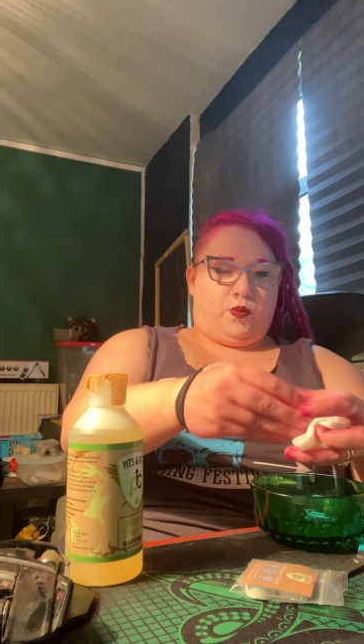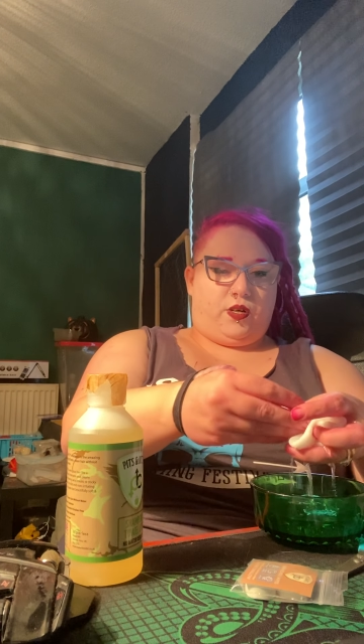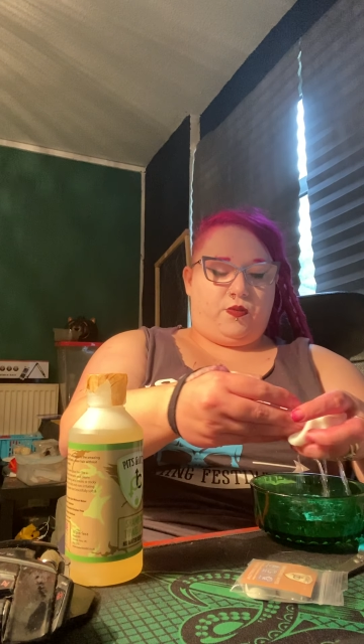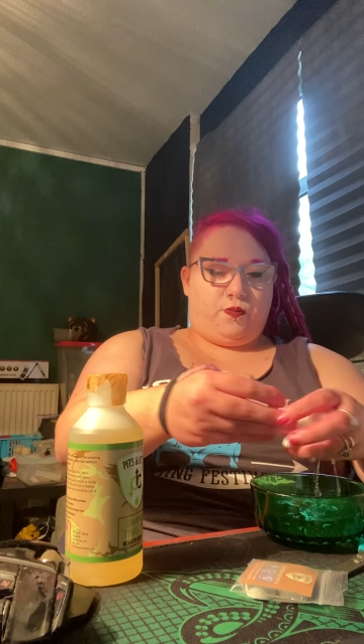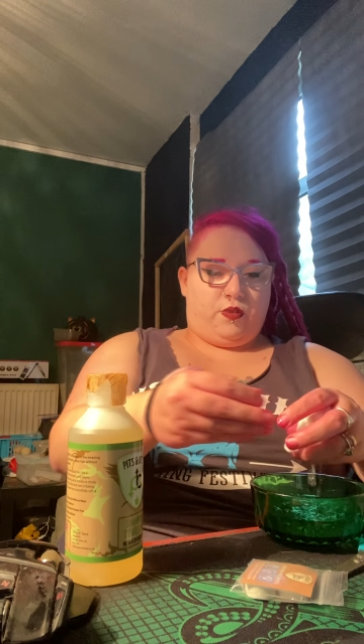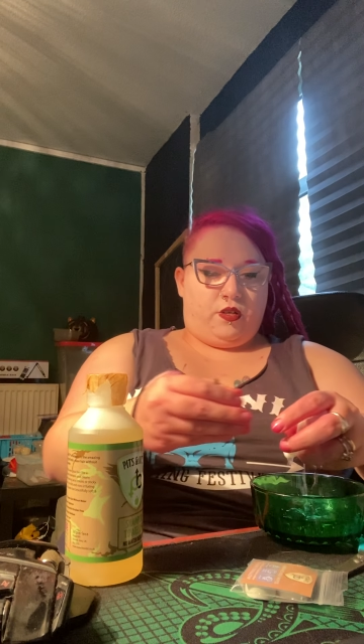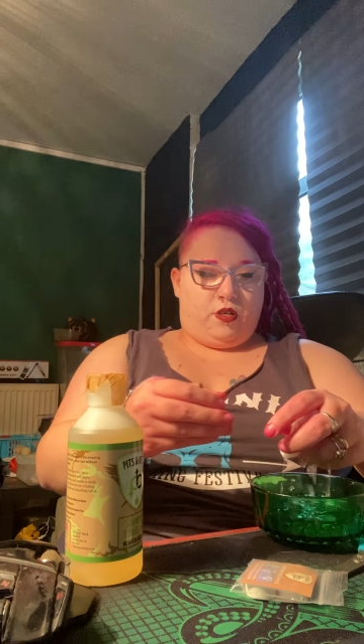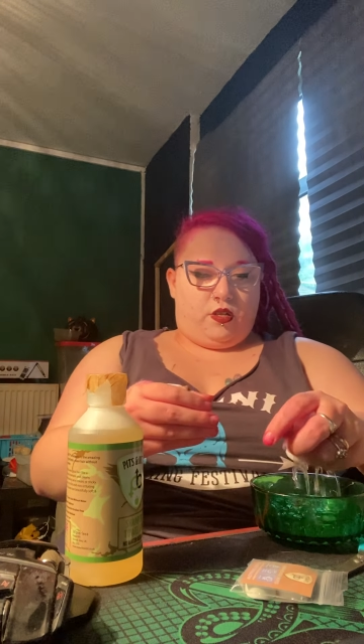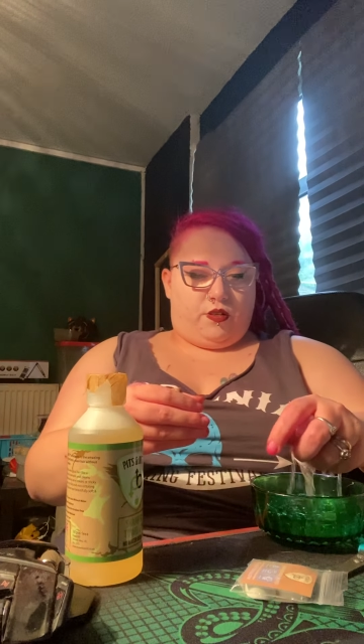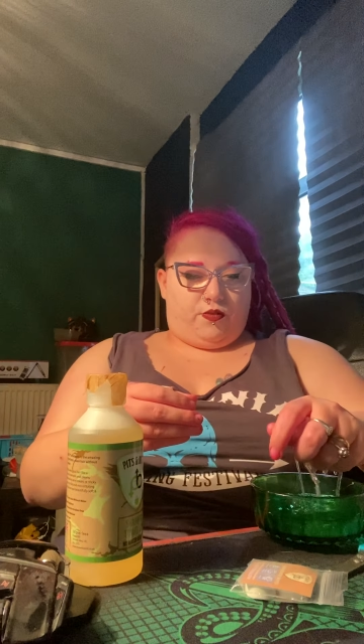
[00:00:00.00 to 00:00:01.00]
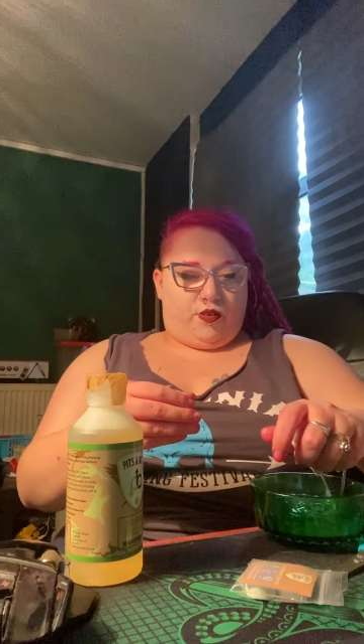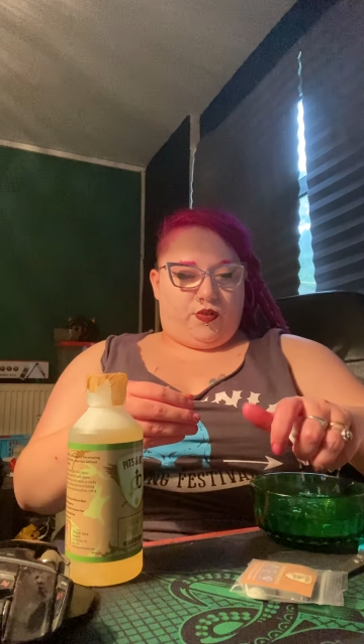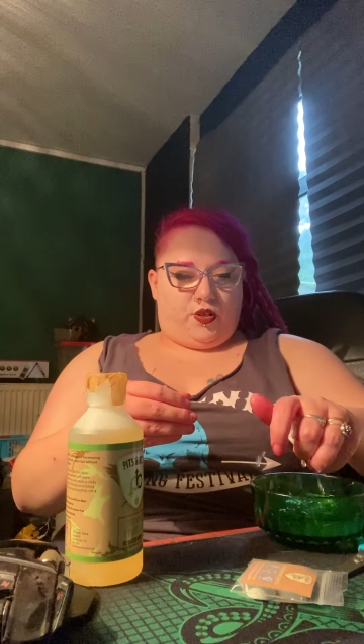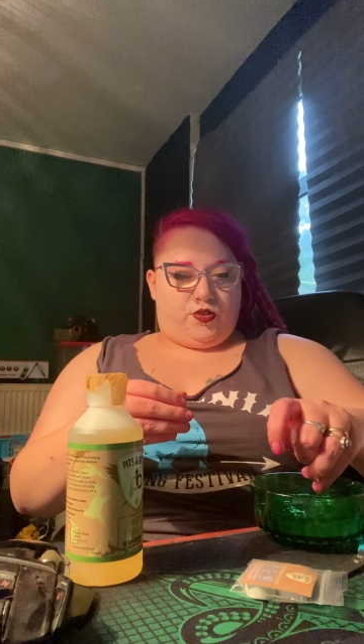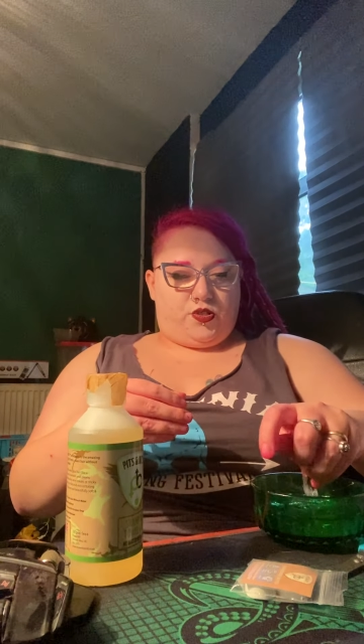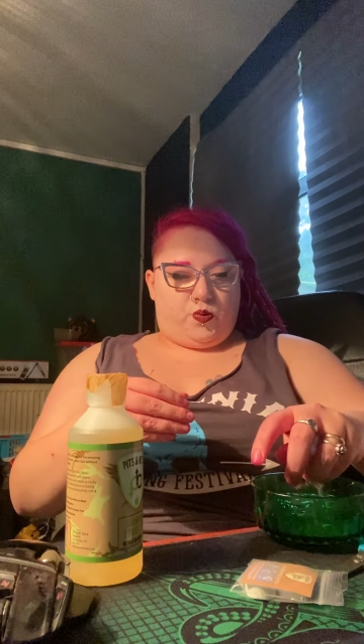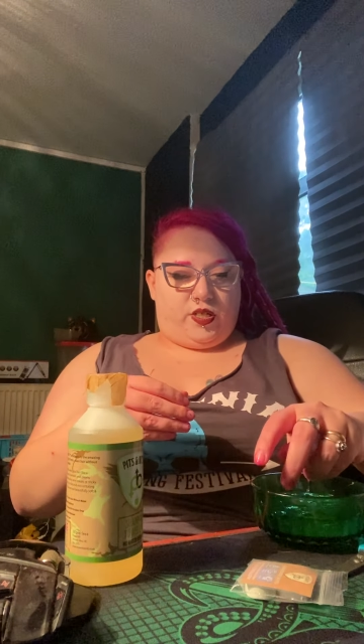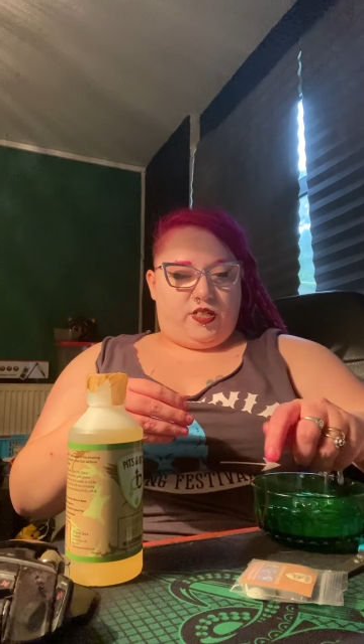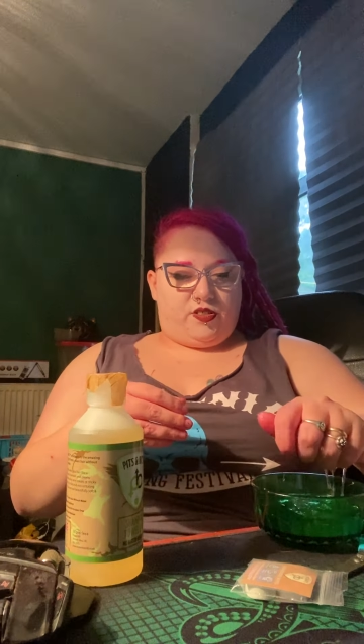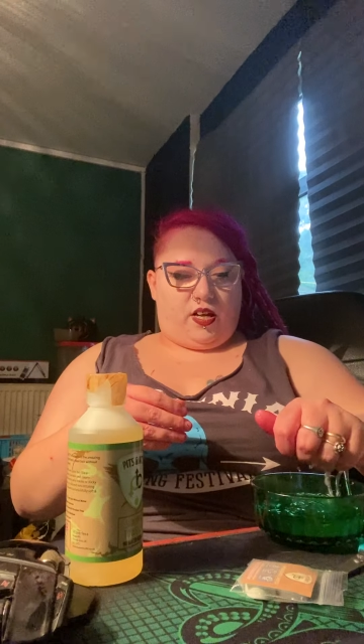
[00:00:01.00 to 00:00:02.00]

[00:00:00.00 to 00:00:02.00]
well. Give it a good squeeze.